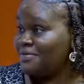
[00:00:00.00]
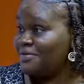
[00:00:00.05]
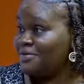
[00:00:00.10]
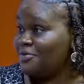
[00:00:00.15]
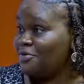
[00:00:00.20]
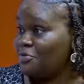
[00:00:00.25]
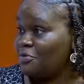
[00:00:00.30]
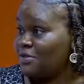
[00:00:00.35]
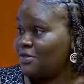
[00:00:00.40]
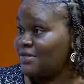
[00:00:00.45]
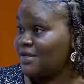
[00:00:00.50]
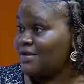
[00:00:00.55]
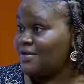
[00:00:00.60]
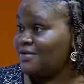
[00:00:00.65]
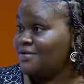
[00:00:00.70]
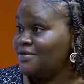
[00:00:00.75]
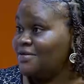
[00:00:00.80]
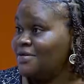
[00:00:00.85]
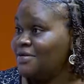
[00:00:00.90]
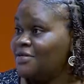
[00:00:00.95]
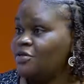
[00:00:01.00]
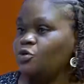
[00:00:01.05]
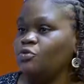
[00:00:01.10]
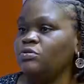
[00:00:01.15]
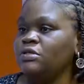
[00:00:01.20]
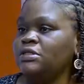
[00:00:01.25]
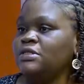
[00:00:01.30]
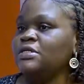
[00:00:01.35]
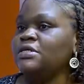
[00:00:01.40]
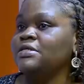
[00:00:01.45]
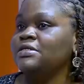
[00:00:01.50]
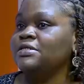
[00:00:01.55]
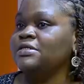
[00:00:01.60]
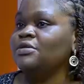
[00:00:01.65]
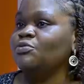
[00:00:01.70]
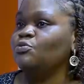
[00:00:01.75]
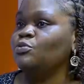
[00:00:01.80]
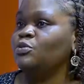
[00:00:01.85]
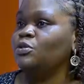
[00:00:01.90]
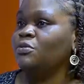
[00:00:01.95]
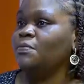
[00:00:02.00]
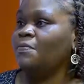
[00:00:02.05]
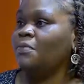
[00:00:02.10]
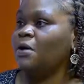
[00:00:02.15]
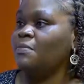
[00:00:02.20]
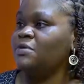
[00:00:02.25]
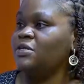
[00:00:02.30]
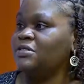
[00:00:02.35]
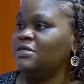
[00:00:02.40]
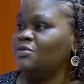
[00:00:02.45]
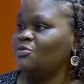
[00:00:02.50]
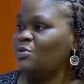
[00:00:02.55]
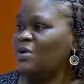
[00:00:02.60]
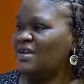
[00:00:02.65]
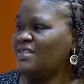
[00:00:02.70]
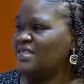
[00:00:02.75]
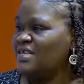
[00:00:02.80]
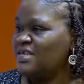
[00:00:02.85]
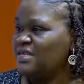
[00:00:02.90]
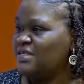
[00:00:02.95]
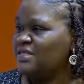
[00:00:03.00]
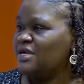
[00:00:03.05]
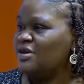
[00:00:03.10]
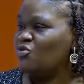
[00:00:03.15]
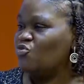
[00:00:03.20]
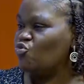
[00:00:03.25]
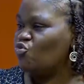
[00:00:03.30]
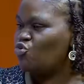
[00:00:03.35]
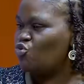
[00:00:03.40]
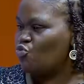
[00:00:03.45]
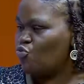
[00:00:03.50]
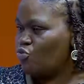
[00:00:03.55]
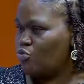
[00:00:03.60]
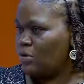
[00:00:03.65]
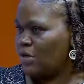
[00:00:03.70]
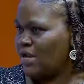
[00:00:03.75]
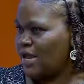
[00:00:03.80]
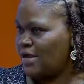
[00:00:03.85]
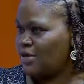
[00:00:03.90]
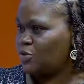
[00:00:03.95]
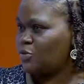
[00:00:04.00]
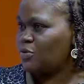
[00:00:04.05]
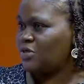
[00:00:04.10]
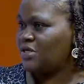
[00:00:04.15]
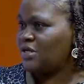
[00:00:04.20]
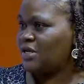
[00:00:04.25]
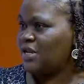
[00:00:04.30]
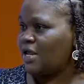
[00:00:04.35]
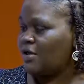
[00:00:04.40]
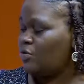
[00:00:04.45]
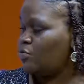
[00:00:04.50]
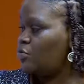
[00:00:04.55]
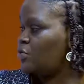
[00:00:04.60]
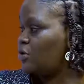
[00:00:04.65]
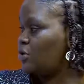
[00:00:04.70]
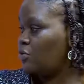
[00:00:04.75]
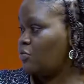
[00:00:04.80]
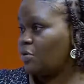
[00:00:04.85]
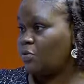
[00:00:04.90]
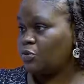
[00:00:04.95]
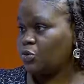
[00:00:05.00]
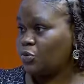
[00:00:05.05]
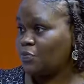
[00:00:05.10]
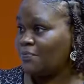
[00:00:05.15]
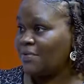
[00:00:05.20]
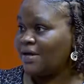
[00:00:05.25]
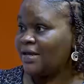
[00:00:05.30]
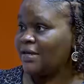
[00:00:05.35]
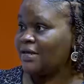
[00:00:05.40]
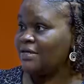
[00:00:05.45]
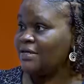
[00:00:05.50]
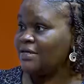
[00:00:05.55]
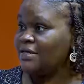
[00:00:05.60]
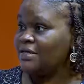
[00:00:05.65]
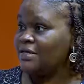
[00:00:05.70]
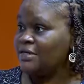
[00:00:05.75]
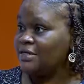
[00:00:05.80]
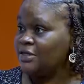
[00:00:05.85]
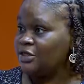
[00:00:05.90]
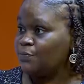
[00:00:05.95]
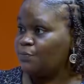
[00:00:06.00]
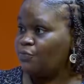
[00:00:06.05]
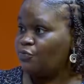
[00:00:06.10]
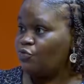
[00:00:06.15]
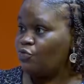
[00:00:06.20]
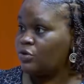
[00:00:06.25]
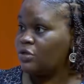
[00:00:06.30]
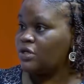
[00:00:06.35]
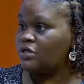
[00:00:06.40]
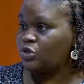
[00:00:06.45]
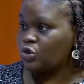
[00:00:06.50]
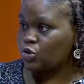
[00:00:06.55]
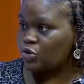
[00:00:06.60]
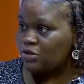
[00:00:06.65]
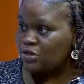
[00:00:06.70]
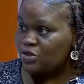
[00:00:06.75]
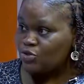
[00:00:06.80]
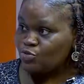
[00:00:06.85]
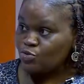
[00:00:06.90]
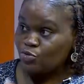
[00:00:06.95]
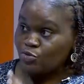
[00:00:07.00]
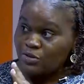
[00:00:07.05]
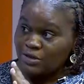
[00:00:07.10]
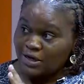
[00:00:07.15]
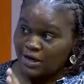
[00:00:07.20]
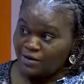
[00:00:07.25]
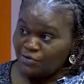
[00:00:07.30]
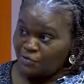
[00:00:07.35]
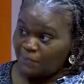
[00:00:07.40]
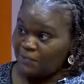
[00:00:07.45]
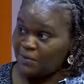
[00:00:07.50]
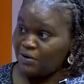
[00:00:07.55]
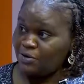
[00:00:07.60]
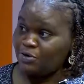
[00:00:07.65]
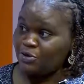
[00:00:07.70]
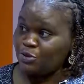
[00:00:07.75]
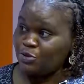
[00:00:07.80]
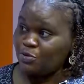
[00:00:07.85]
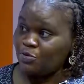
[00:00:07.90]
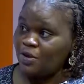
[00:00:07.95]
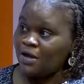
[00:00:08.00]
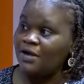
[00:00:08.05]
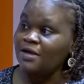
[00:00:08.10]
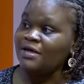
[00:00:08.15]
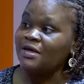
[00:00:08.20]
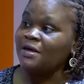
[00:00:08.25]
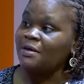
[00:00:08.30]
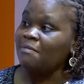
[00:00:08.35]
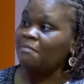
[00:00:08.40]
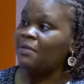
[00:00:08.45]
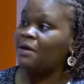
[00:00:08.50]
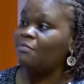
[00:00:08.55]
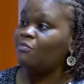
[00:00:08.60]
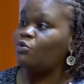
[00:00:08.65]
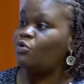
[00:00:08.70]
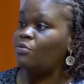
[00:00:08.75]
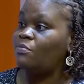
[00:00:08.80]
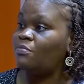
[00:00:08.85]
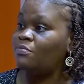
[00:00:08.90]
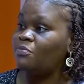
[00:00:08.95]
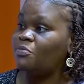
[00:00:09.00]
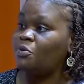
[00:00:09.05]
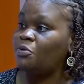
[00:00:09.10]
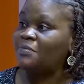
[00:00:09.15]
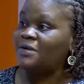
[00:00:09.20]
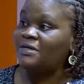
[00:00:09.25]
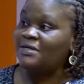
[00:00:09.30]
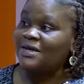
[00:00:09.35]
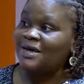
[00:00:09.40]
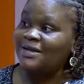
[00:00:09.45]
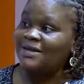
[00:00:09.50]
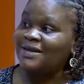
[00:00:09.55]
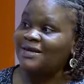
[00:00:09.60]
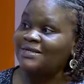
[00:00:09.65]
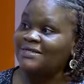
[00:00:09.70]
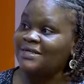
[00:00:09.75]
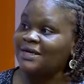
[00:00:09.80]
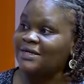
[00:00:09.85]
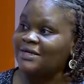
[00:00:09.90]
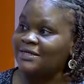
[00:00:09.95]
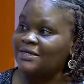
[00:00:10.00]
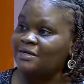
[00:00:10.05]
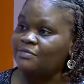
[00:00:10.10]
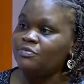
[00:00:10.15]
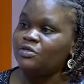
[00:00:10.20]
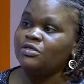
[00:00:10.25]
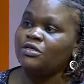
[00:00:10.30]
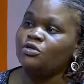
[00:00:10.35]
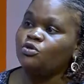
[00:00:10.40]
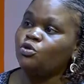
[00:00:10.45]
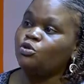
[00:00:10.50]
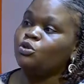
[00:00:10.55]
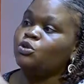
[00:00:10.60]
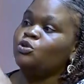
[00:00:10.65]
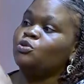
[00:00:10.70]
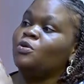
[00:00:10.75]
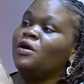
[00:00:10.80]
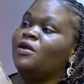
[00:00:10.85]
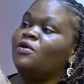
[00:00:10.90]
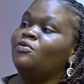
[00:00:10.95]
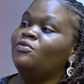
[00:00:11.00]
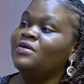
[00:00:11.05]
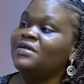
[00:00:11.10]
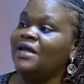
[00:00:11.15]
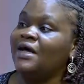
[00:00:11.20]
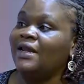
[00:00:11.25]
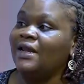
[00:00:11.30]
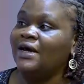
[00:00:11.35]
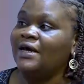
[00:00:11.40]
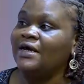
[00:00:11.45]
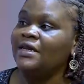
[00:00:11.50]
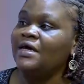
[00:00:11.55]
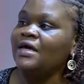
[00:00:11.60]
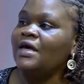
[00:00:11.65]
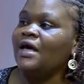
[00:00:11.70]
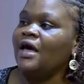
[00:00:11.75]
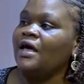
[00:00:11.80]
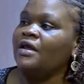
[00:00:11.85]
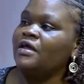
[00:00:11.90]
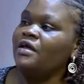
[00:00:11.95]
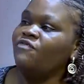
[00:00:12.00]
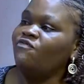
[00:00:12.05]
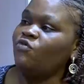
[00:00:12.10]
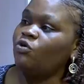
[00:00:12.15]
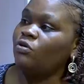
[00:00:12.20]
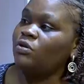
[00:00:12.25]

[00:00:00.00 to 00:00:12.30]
You understand? The only things they would probably tell you are things they know you would like to hear, like, okay, well, I want to buy this book. They study you, don't know the kind of parent you are. My mom or my dad likes academics. They talk to you along that line, and every